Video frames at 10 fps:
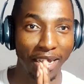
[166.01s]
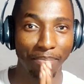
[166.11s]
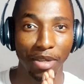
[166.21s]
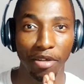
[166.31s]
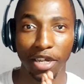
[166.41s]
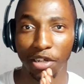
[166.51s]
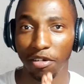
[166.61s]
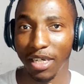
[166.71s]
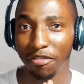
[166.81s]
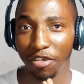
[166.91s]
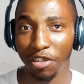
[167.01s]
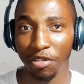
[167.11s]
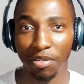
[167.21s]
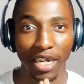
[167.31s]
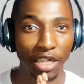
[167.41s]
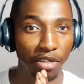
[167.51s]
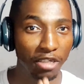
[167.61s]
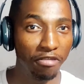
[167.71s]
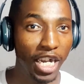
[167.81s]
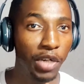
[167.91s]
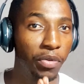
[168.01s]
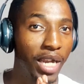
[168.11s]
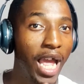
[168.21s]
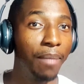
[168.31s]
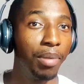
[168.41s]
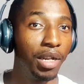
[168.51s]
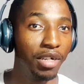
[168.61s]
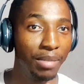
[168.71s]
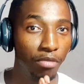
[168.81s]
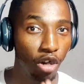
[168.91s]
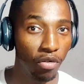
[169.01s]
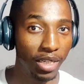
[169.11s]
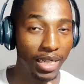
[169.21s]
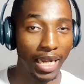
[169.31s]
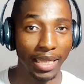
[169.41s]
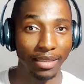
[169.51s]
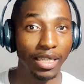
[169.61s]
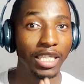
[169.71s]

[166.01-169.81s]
bell in order for you to get notified when I upload more content like this in the